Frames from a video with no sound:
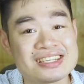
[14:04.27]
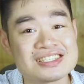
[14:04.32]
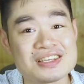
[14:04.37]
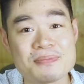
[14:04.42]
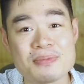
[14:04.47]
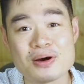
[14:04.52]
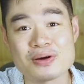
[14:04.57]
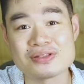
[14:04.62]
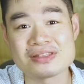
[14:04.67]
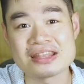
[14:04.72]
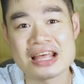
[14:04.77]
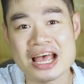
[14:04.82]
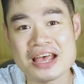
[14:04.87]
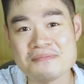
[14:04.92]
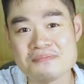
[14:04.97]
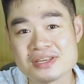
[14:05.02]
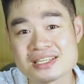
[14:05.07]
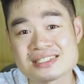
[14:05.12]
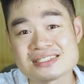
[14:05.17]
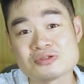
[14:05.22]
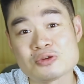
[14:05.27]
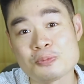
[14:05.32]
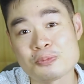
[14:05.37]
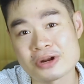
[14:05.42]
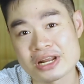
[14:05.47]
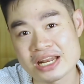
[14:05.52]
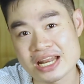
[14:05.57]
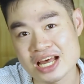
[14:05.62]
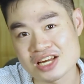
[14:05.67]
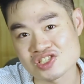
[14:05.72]
it's about time Miss
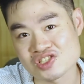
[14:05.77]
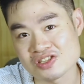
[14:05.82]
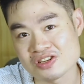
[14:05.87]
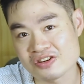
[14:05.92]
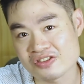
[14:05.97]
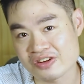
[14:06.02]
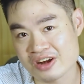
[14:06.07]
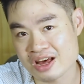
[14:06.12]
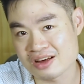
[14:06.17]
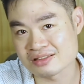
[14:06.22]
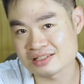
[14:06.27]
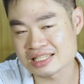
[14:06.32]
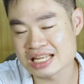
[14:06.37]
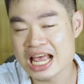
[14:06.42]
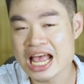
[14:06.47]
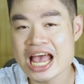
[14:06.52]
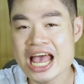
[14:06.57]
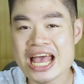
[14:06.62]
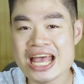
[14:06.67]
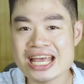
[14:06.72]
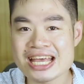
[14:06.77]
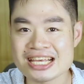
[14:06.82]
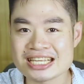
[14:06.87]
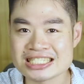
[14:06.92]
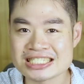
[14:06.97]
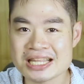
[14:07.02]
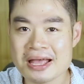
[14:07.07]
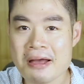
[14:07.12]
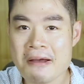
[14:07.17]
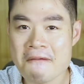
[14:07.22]
Supranational crowns
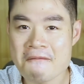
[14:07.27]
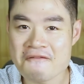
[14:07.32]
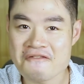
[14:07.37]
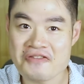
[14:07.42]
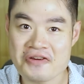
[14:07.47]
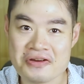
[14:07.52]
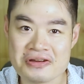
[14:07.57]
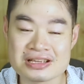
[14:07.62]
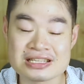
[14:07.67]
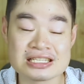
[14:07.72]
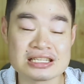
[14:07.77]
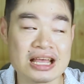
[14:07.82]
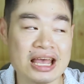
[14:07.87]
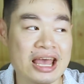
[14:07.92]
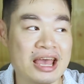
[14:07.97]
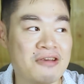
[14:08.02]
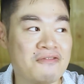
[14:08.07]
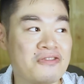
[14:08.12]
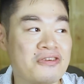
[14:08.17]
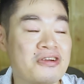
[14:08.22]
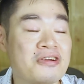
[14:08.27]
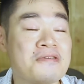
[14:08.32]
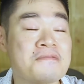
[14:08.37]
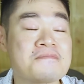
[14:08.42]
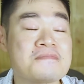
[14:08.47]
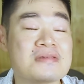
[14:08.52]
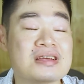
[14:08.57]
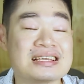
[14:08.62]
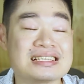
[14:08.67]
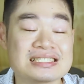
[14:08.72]
its first ever
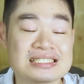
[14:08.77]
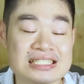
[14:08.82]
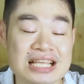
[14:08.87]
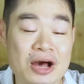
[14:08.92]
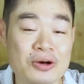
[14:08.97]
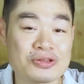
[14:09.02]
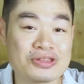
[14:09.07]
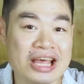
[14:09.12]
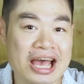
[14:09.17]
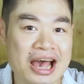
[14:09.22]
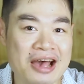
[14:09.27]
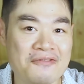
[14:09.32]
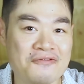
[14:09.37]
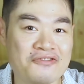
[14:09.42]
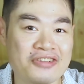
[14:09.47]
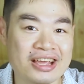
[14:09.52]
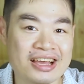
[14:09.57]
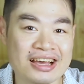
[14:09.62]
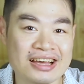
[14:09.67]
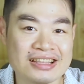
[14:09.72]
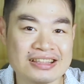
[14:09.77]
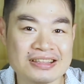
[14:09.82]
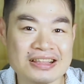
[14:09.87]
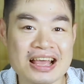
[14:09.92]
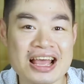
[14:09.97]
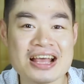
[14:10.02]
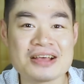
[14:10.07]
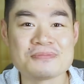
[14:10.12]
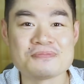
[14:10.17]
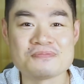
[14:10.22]
South African
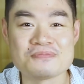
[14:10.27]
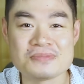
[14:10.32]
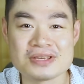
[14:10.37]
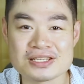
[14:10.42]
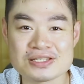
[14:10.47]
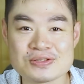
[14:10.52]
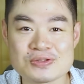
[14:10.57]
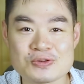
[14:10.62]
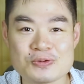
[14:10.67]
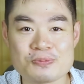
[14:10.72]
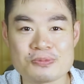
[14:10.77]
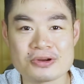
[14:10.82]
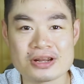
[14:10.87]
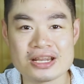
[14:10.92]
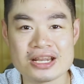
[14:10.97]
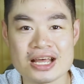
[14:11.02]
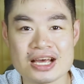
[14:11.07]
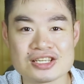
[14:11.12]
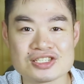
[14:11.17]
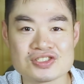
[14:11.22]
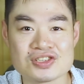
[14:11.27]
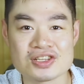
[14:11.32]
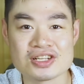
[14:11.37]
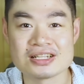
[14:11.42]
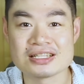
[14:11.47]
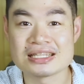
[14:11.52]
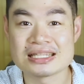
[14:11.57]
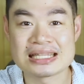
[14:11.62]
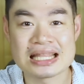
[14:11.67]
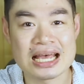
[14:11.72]
Miss
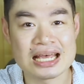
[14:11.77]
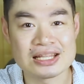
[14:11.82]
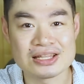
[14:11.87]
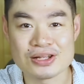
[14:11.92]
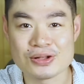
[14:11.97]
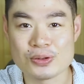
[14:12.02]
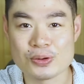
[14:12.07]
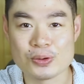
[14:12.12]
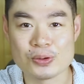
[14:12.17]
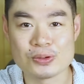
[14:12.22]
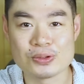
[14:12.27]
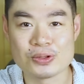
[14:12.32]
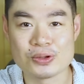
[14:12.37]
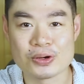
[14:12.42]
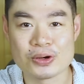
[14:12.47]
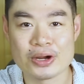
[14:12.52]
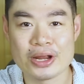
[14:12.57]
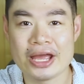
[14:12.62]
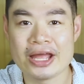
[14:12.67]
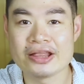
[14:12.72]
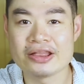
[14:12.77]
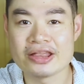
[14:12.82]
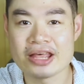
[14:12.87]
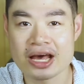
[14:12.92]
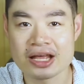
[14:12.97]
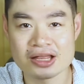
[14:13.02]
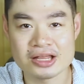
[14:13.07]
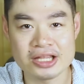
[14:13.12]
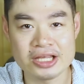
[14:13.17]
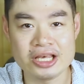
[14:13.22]
Supranational title holder, and
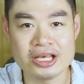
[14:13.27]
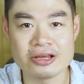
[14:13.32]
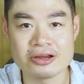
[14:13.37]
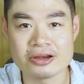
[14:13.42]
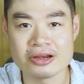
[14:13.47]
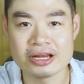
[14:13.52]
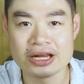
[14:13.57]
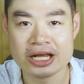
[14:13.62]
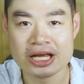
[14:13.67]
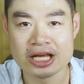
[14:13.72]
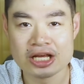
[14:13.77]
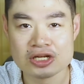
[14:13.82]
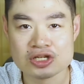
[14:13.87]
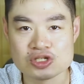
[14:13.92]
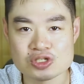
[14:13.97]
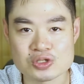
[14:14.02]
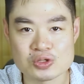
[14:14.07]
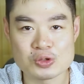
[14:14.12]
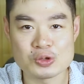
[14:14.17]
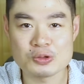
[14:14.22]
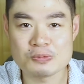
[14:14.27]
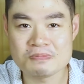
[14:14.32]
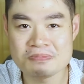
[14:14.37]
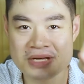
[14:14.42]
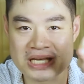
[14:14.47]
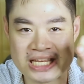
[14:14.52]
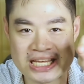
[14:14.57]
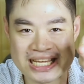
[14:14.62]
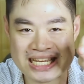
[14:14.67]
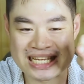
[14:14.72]
that year should
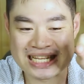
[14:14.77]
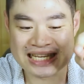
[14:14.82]
be